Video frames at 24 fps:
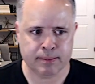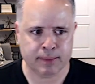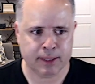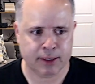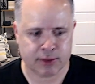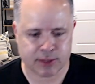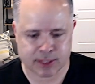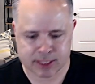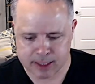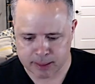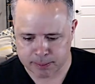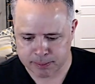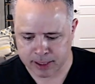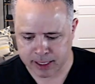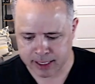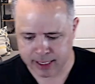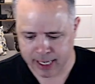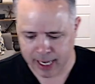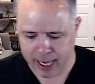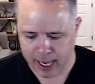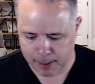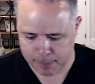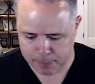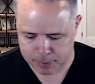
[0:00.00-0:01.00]
There is something
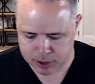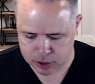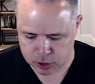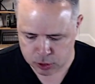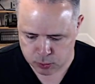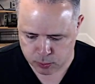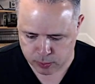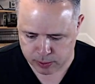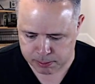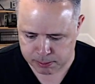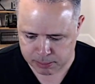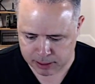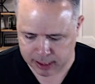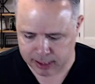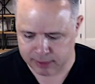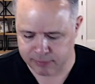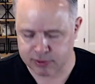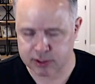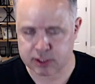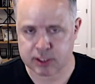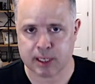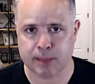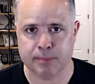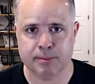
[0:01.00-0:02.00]
that happens when
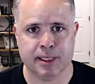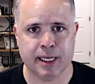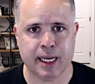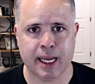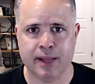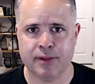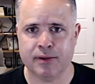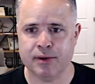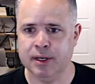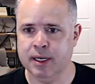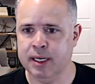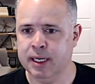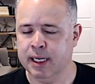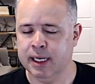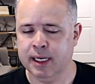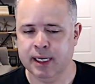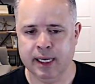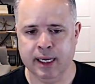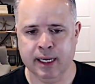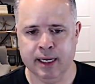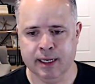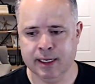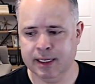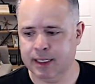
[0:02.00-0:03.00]
believers come together.
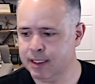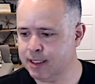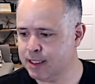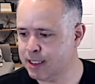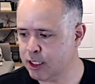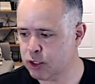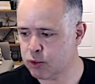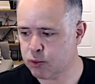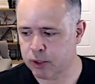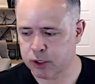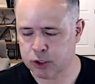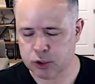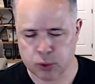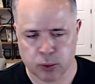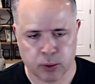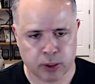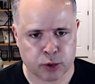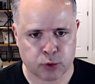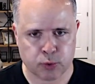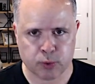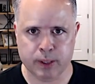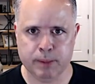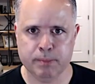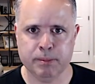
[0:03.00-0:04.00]
He says, where two or
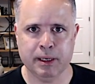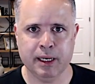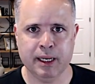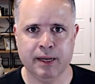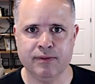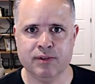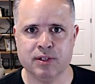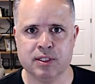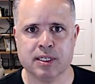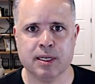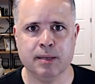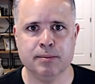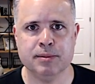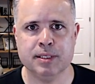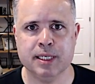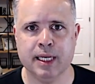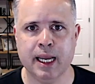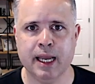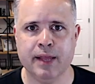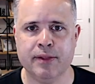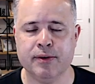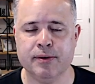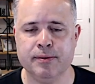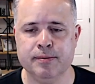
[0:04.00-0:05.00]
three believers come
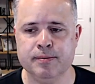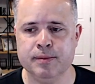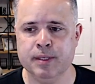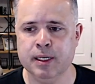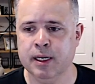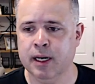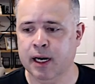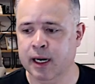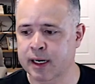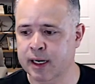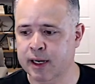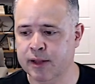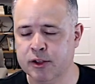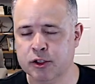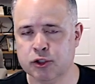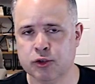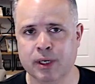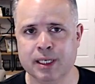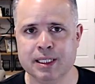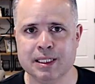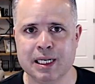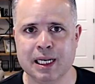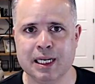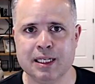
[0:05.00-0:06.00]
together. Another
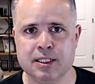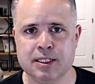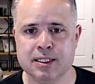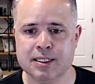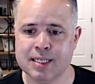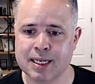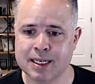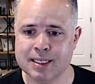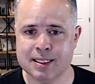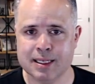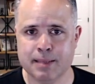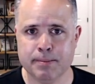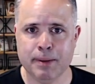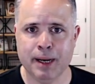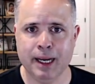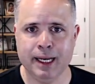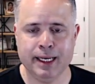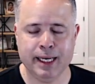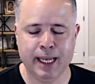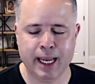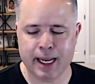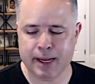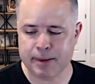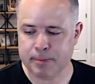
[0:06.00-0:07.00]
translation says, in my
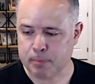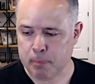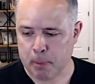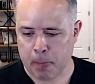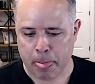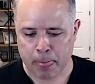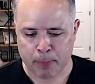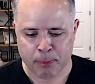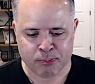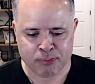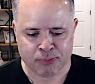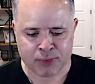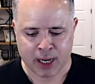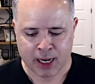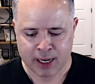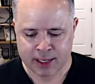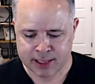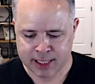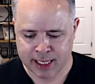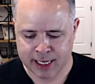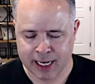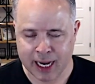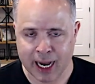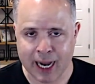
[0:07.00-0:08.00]
name,
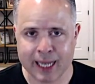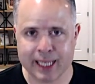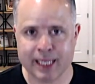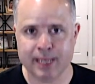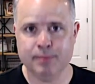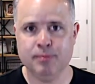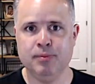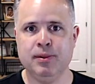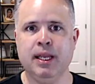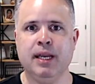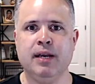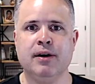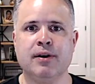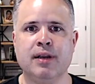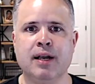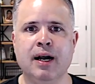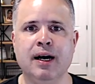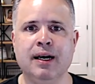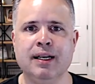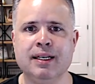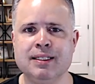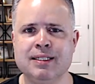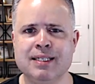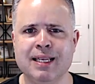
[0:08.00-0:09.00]
that I am there.
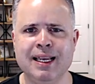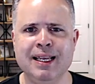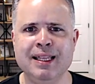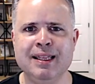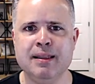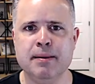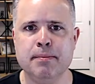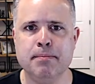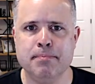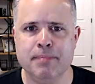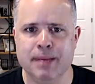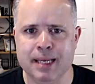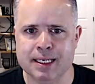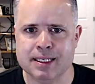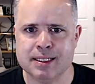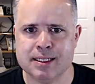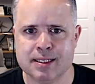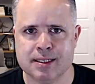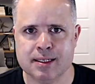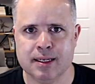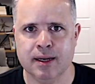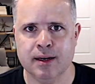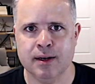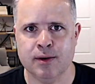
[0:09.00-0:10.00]
God is in the
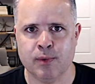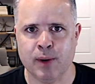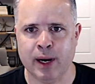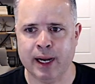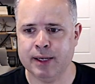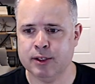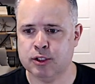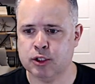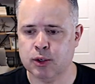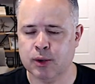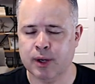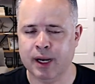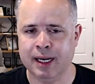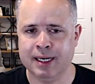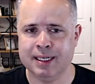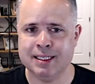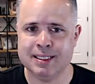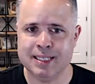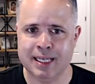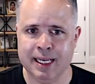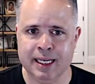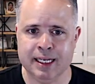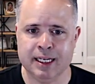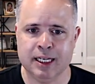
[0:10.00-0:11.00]
midst, right? So God is
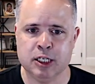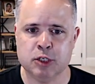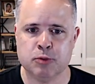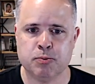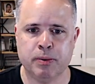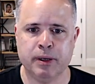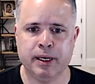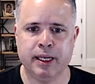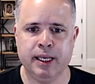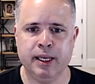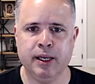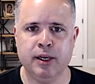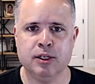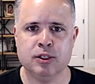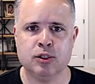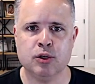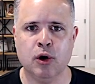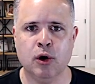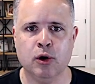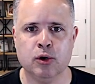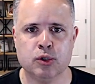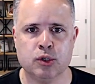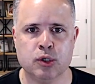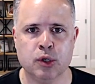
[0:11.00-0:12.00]
in us, but he is
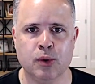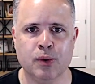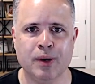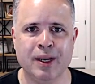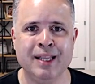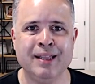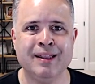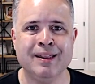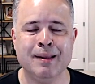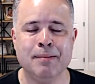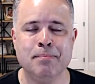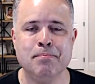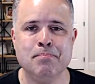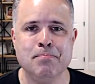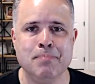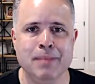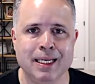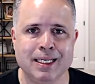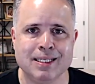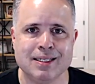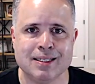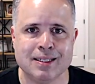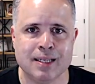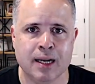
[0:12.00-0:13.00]
also in the
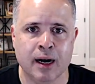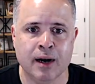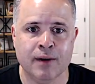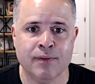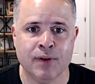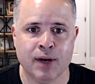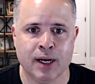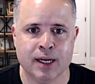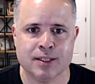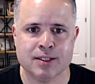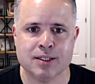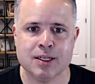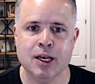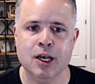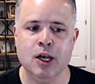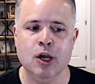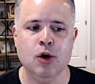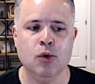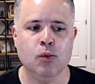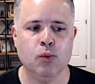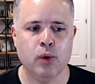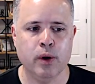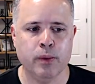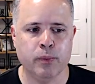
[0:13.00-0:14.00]
midst of us
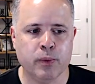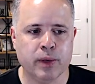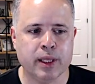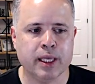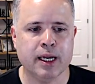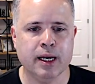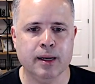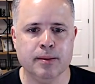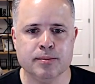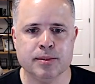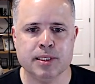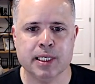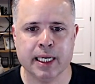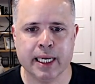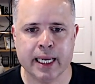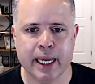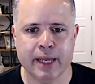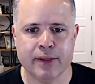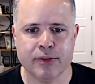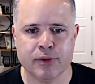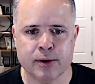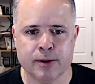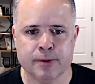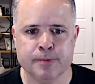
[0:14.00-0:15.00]
when we come
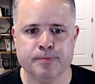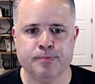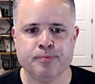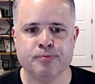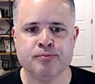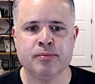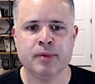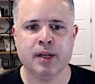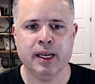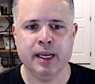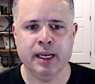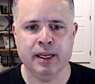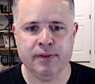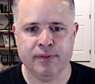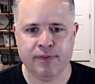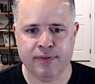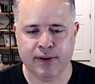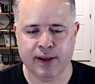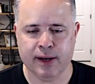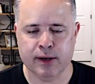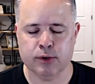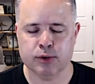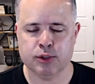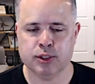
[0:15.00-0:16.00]
together in
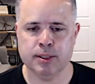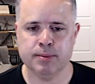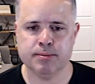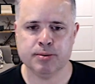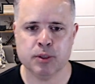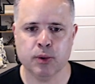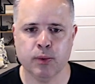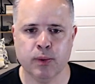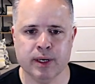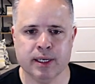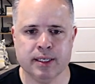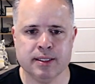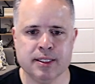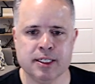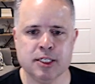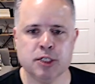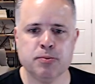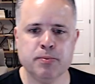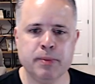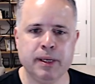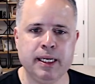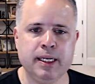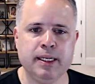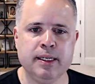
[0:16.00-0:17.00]
fellowship. So what does this
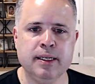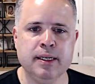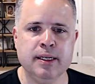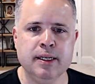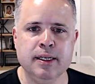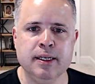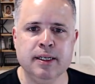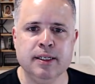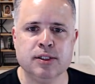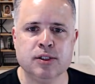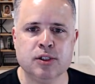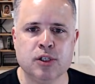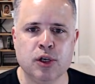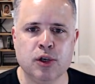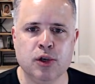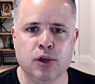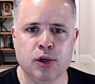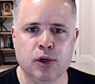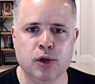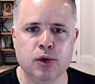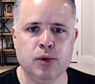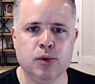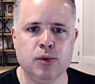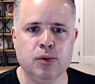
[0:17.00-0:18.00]
mean to
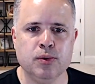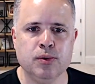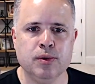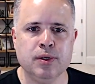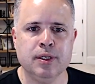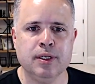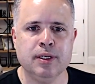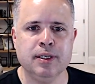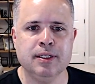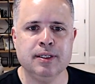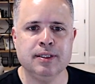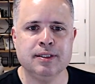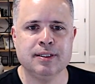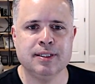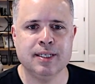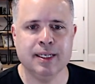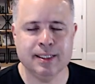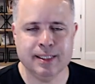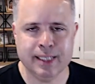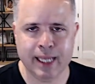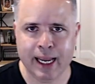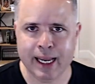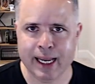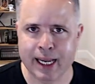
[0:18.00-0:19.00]
you
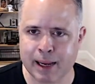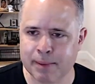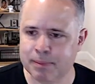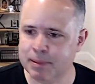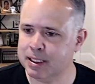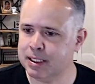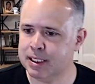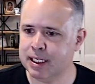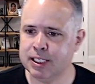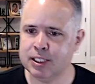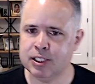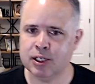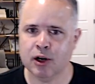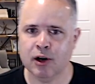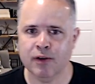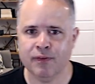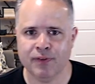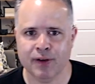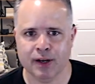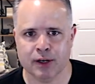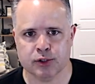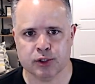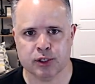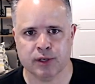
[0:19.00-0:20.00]
today? I've been teaching on
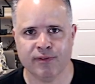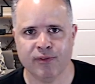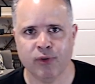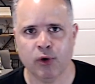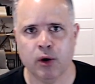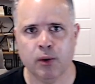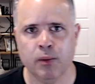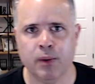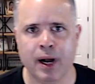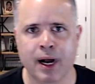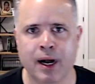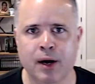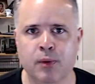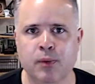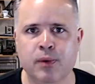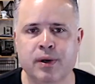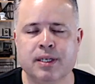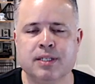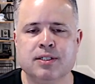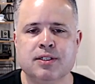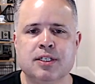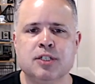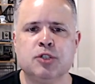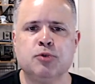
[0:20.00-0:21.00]
fellowship for a while. What
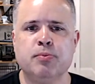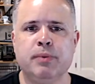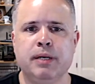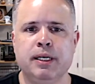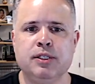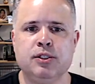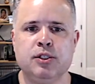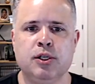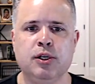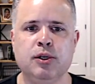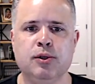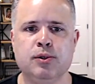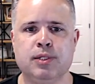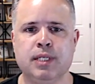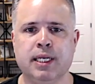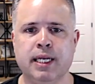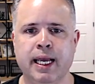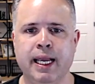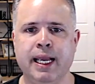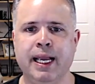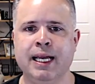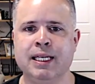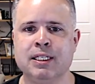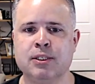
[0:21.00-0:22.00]
does this mean to you
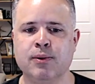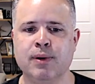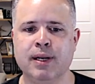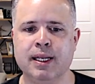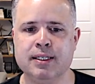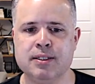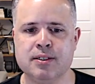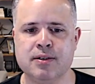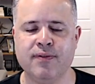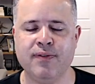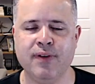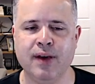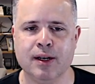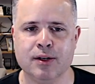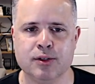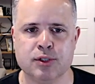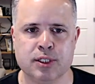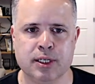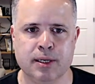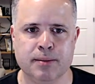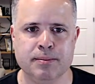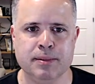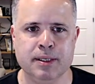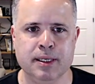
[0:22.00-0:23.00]
today as it relates to
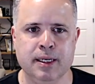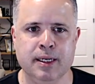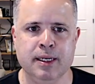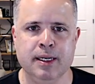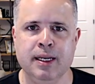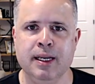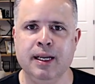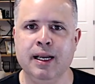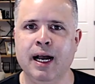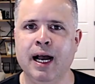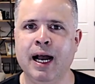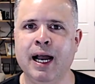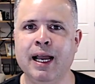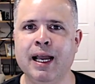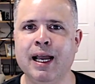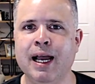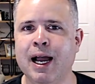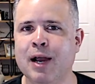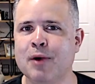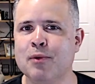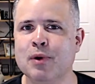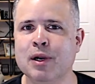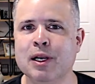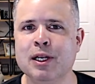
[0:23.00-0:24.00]
fellowship?
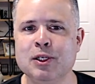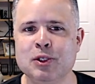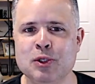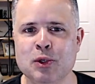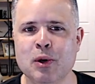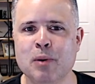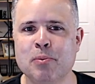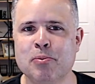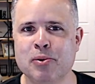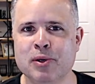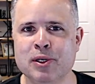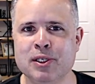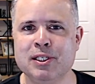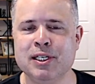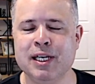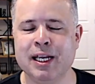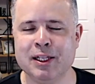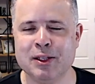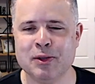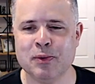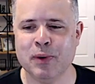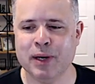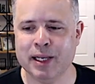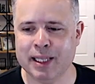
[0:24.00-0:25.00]
I really do
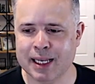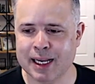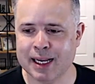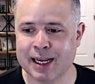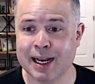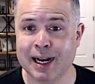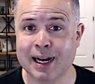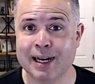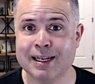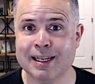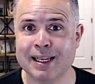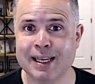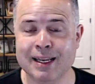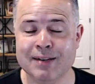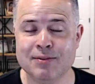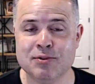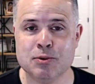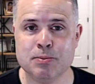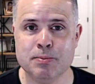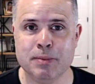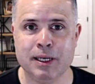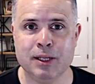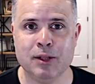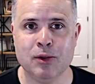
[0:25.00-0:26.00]
appreciate the way that God gives
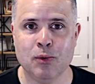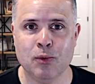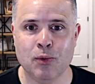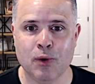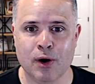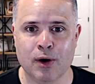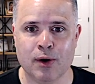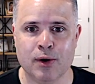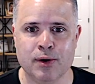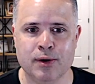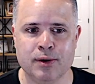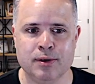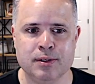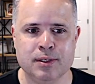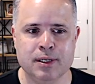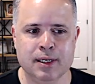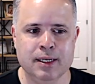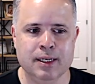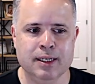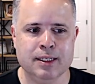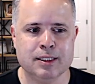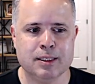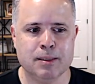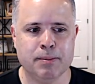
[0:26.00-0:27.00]
me the word
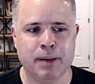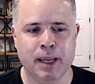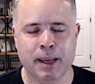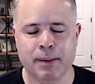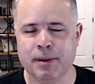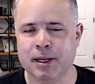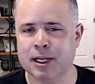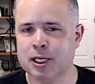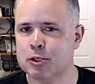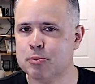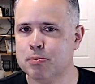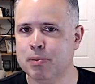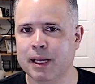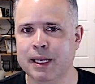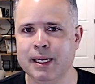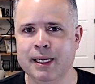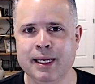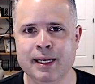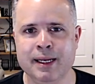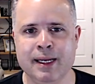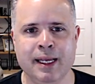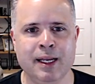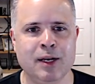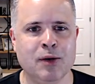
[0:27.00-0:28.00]
to be able to explain
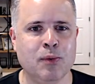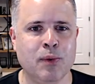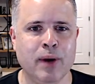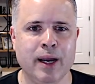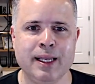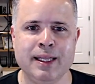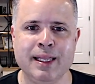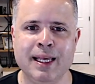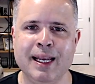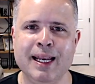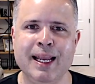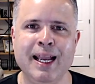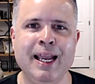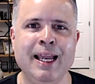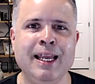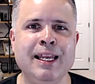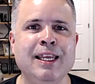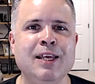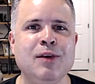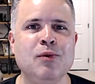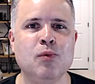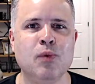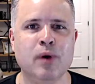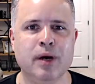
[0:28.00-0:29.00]
it in a way that
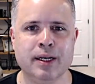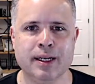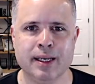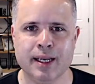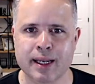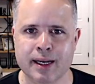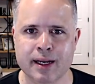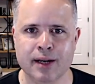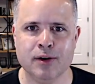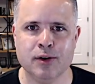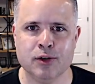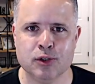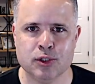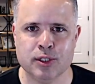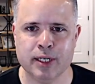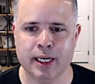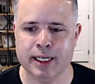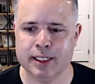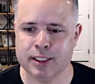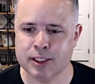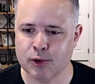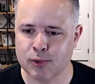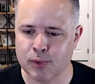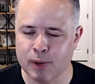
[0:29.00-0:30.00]
anyone can
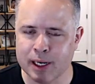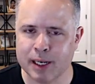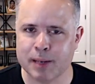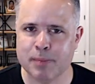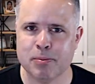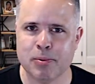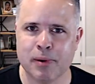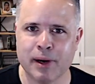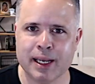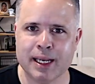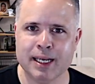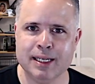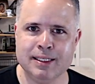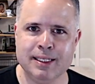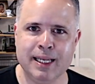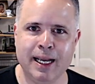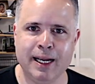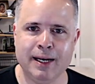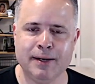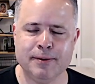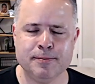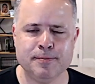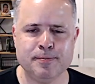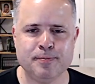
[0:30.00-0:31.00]
understand, to really break it
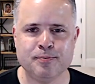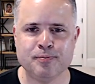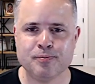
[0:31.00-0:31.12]
down.